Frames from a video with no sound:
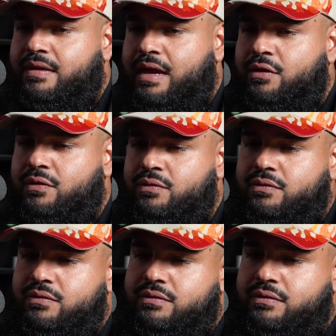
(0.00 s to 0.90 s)

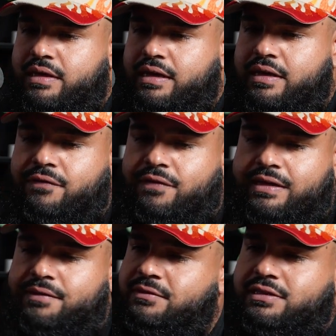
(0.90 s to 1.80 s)
who did it
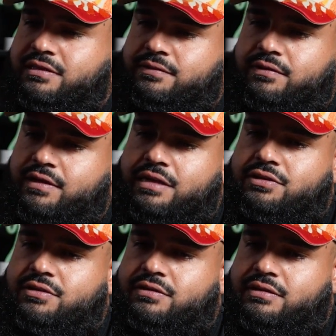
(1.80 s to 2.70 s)
affect? It was just
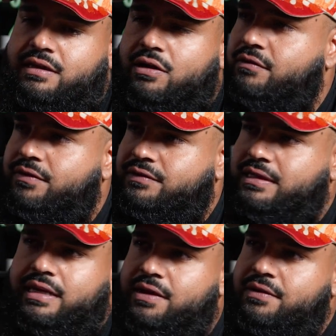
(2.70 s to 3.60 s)
ranchos in all
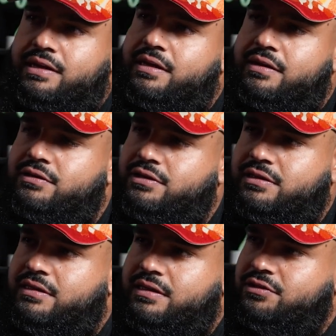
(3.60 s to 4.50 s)
Riverside County or
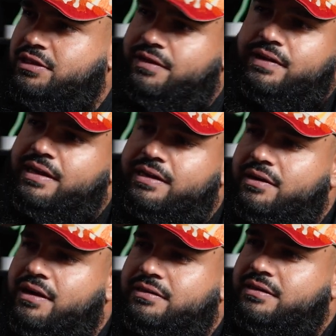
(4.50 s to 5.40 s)
just in Coachella Valley,
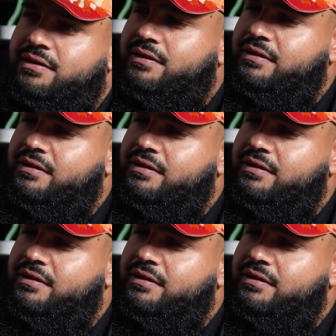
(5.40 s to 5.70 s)
or how does that?